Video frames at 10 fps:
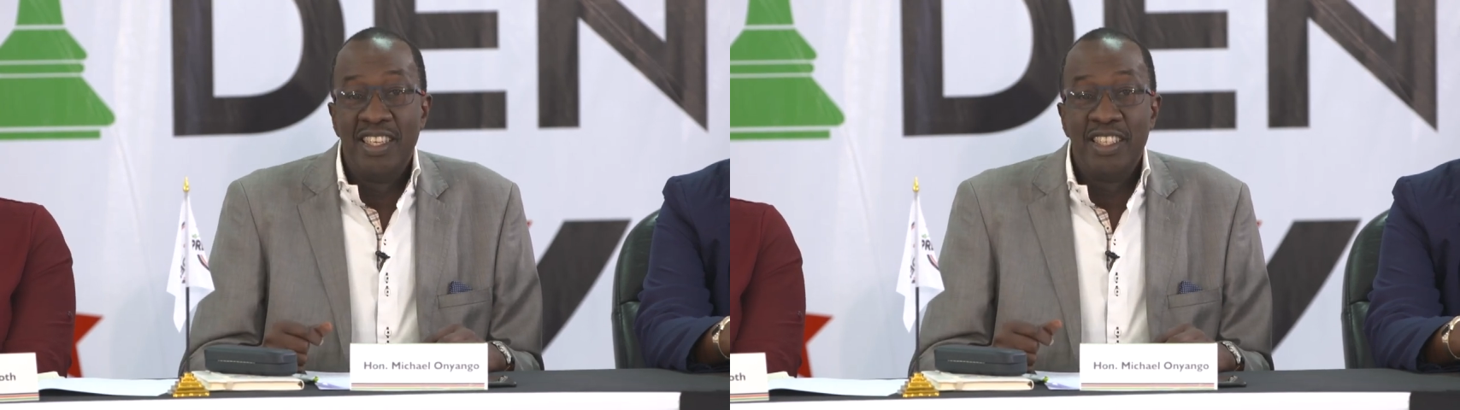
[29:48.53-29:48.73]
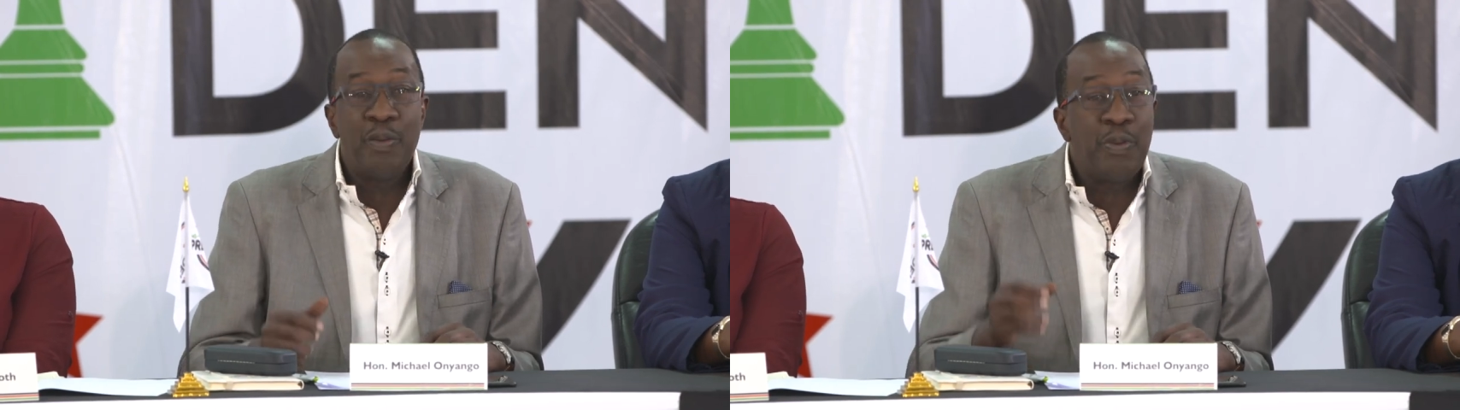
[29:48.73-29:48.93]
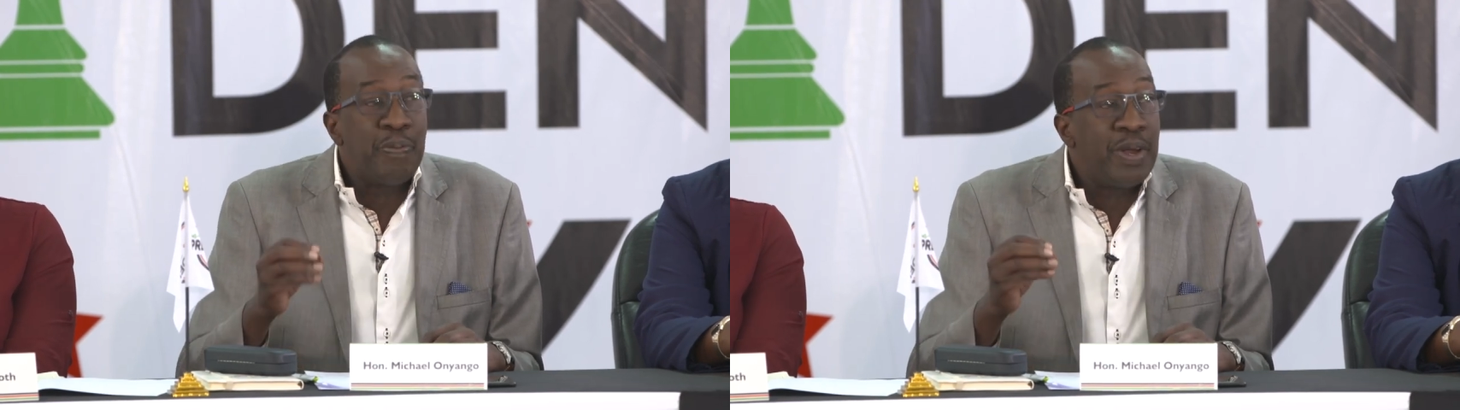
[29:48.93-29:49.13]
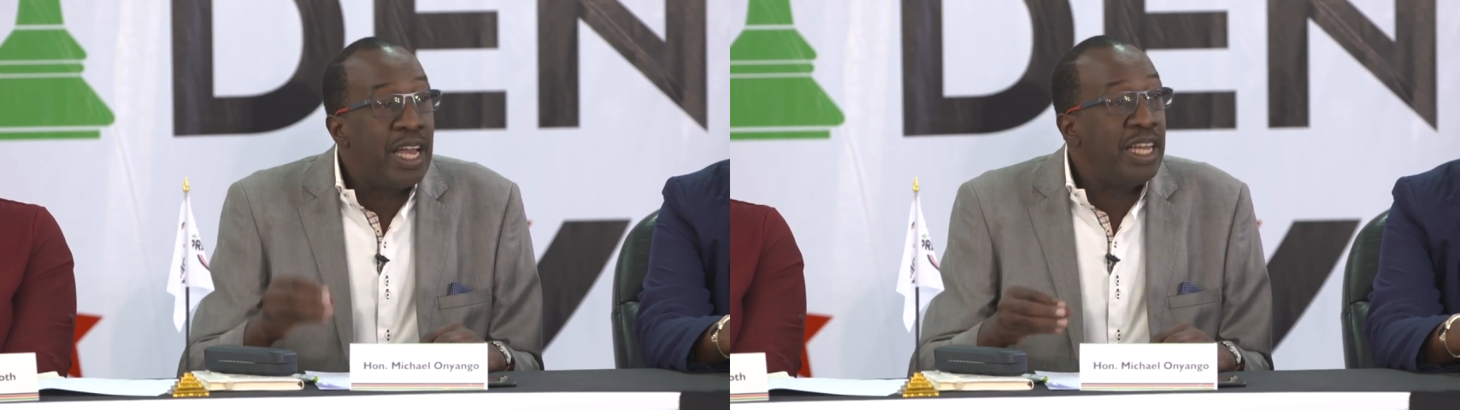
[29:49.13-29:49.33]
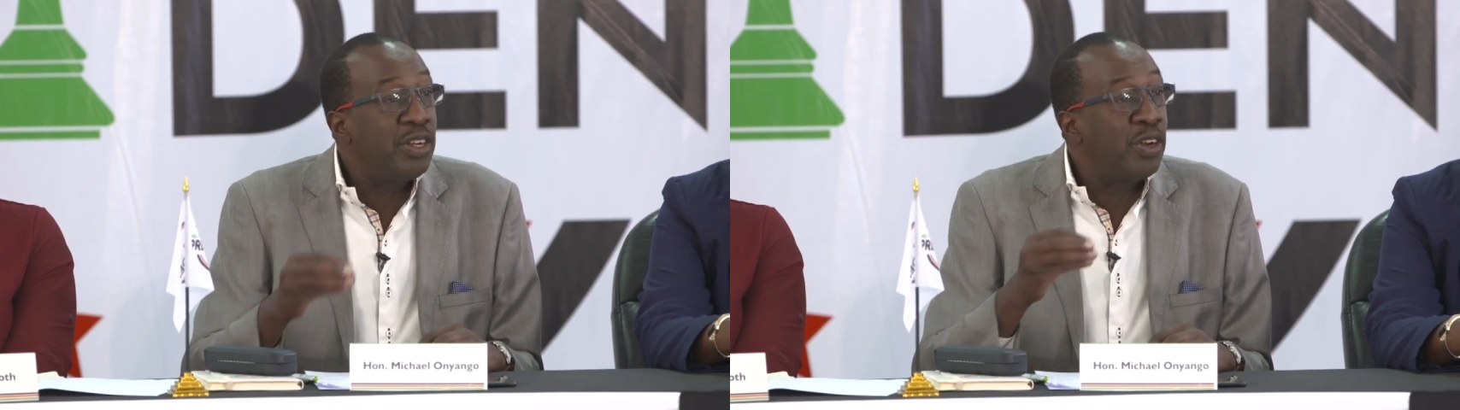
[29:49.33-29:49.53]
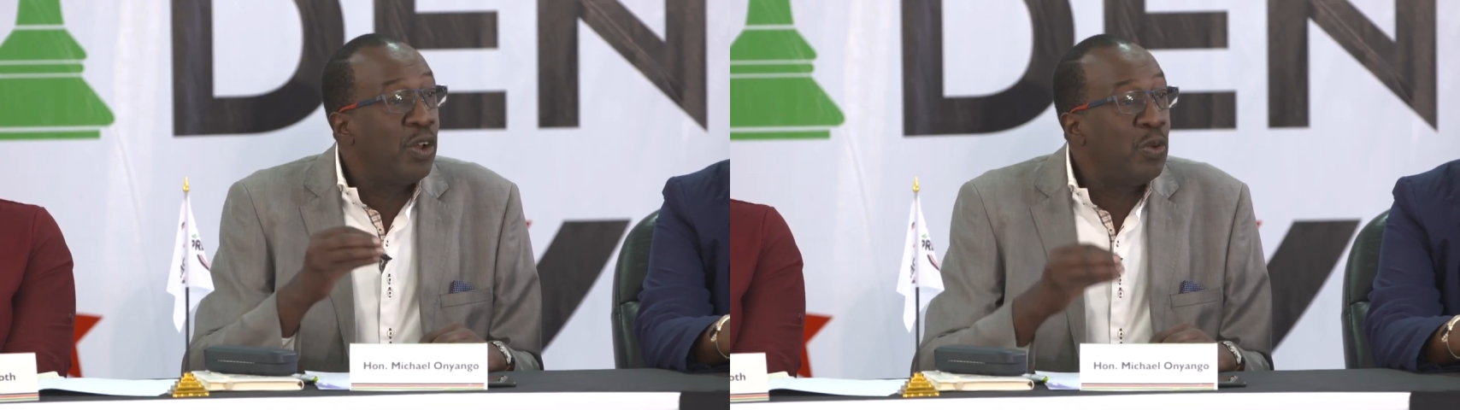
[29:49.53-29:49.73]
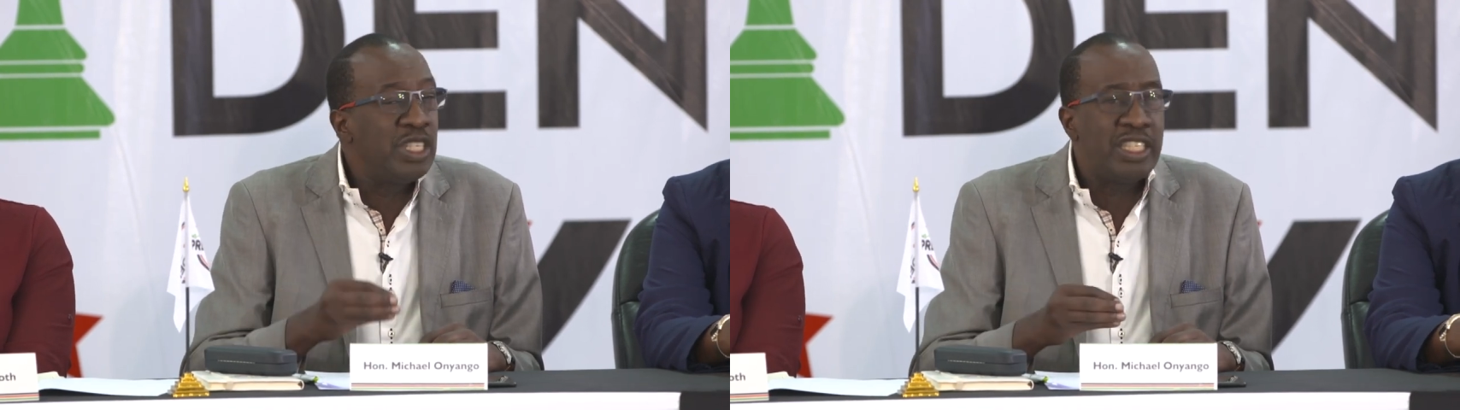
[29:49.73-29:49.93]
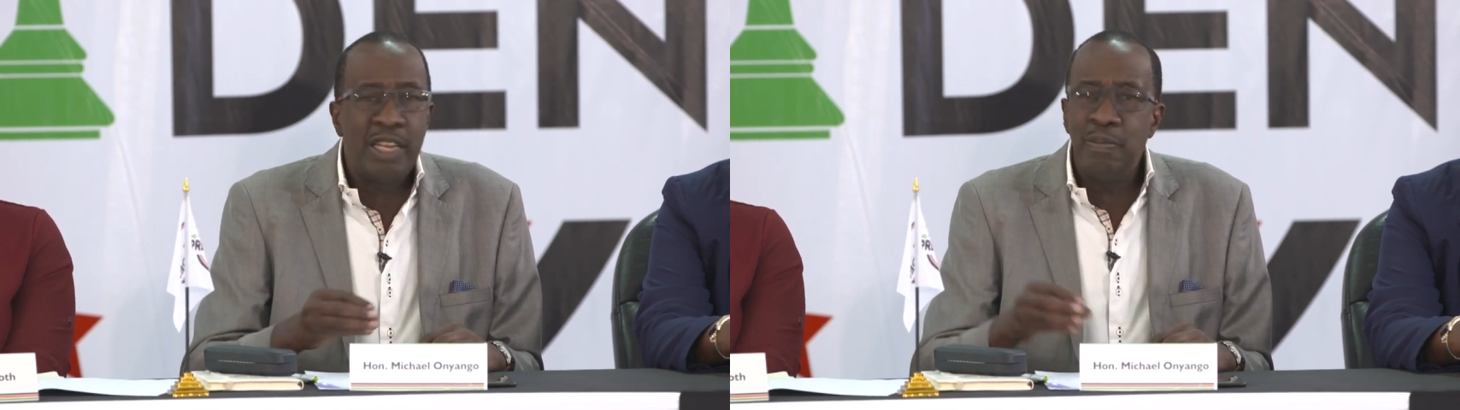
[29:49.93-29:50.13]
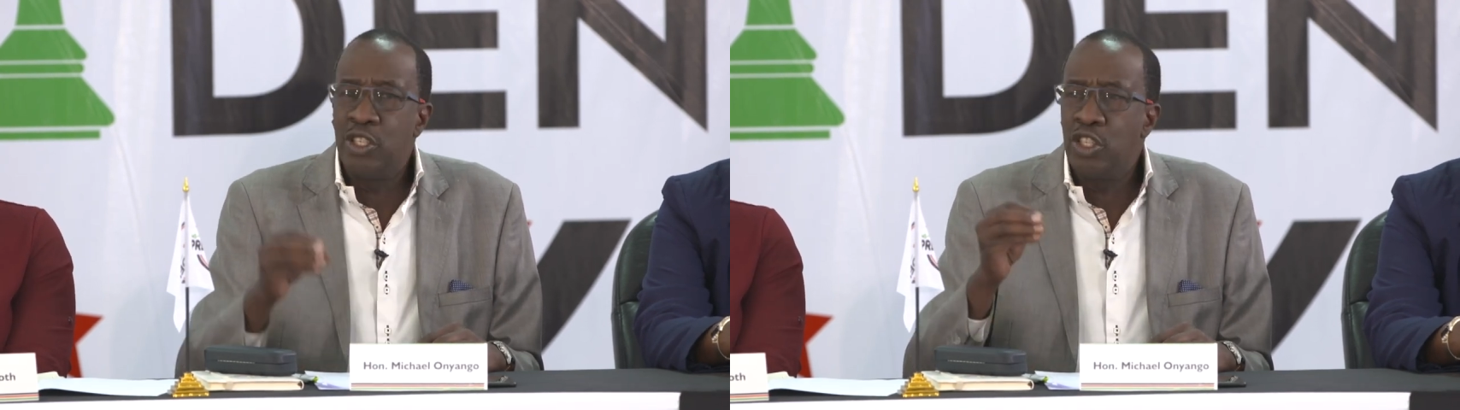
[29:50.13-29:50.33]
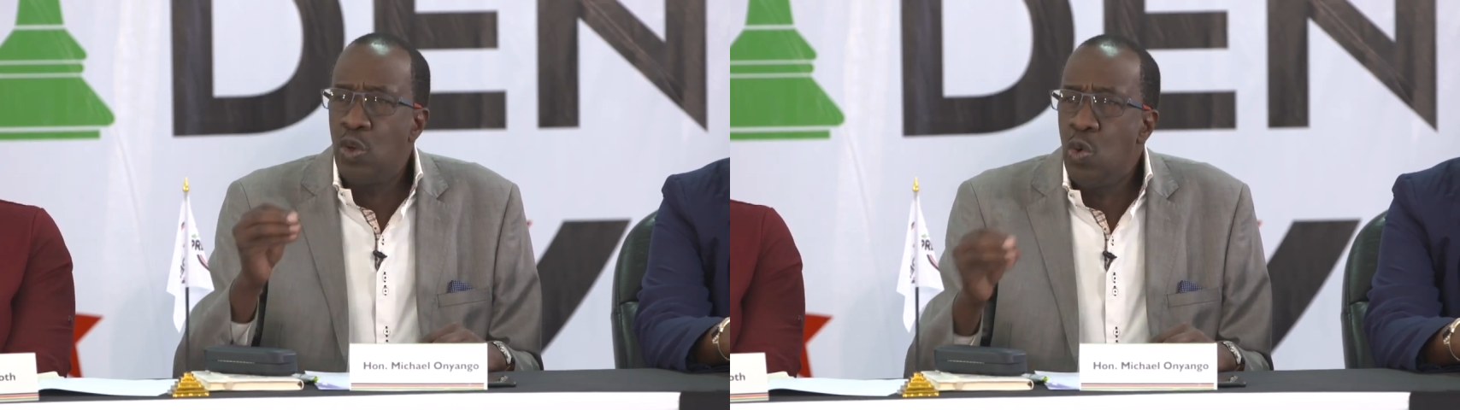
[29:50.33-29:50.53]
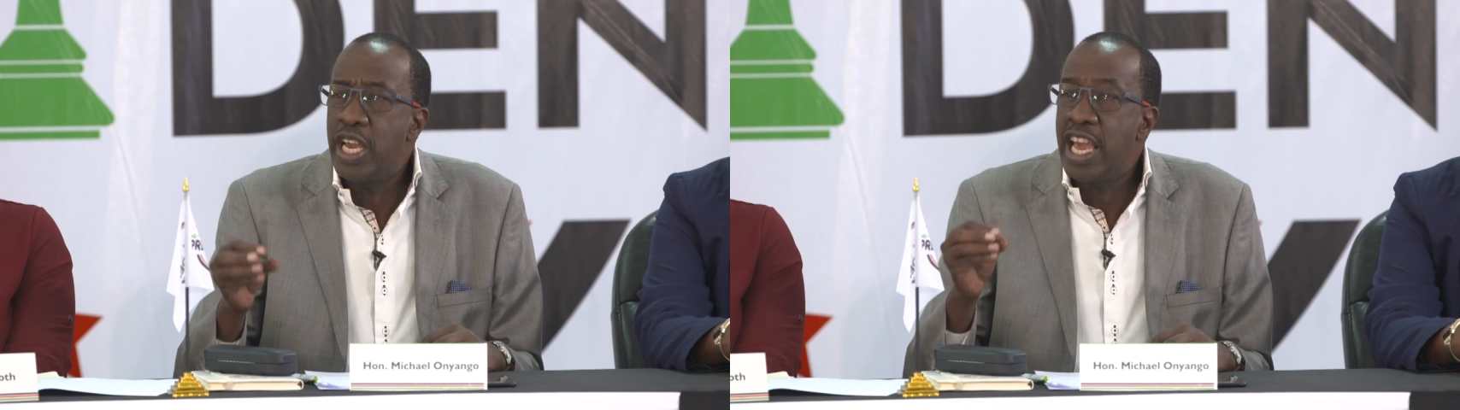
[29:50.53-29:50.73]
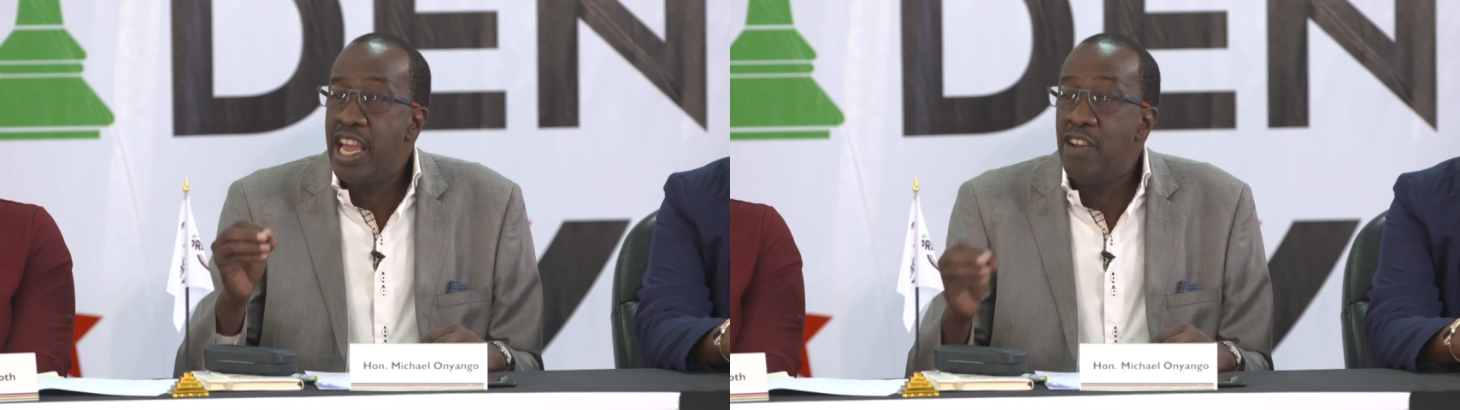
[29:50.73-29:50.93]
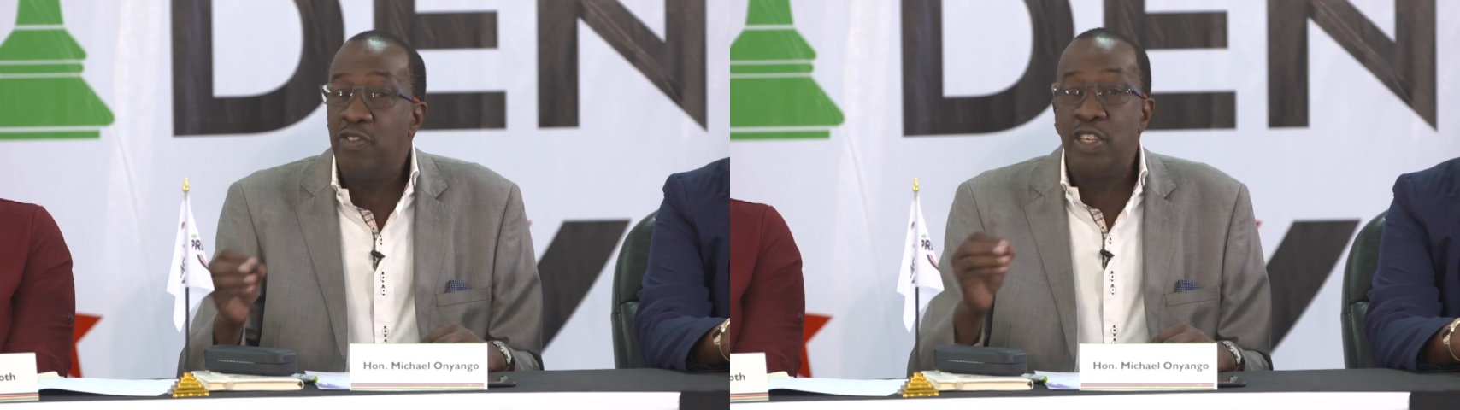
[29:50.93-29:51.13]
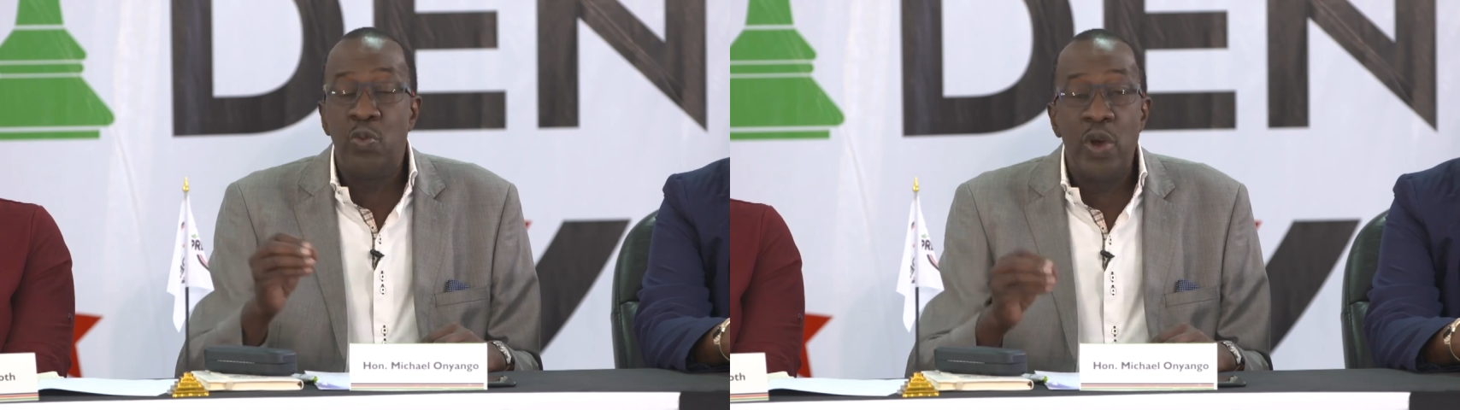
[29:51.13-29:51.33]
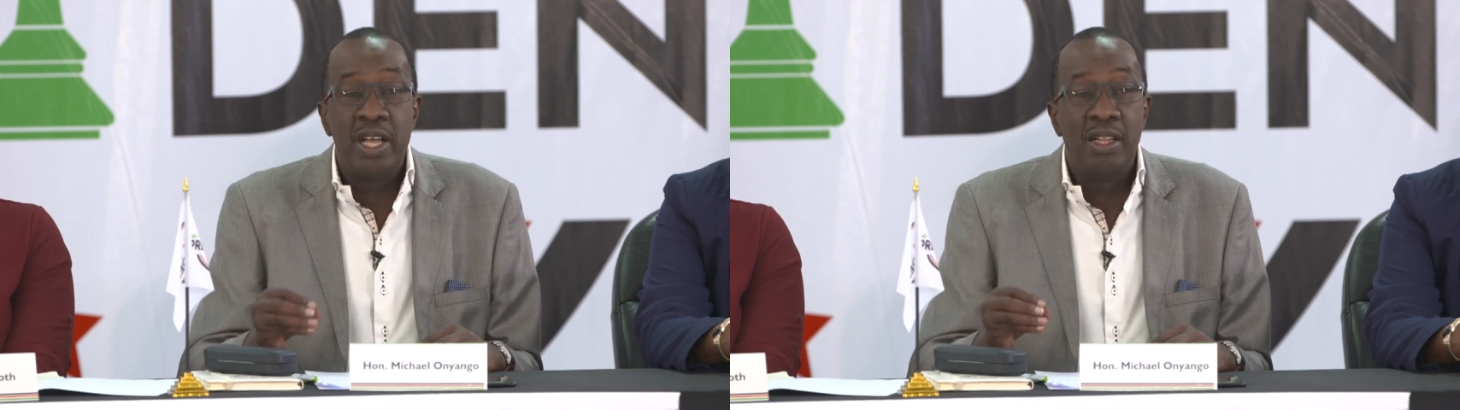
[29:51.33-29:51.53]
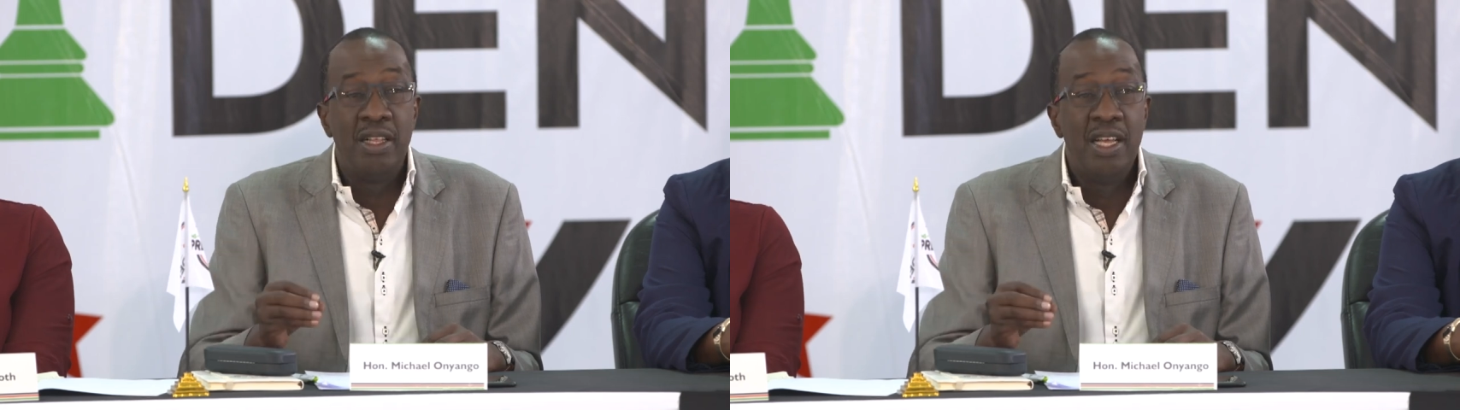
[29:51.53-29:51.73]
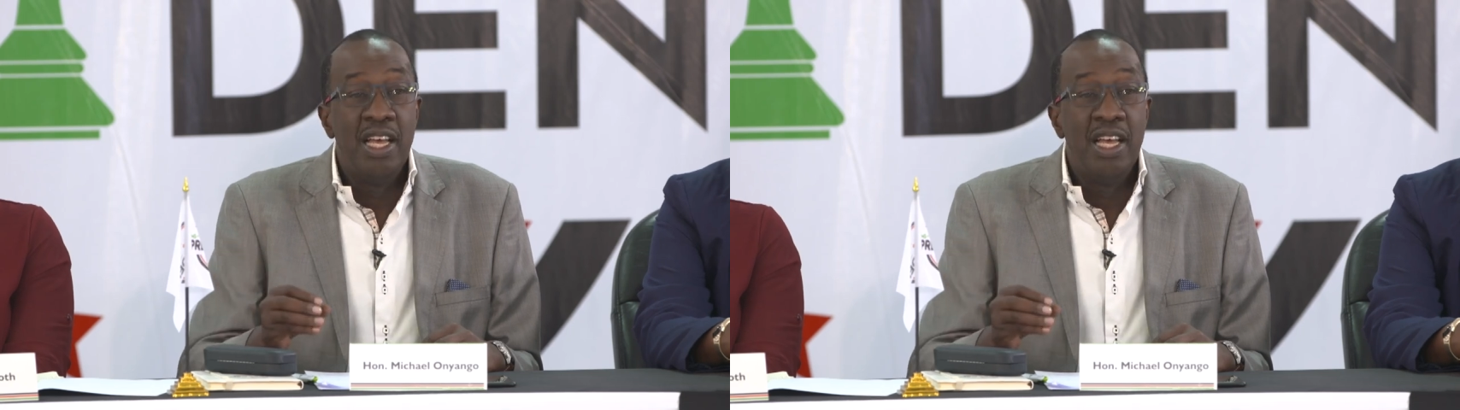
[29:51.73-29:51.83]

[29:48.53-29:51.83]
So prepare your closing statement so carefully well,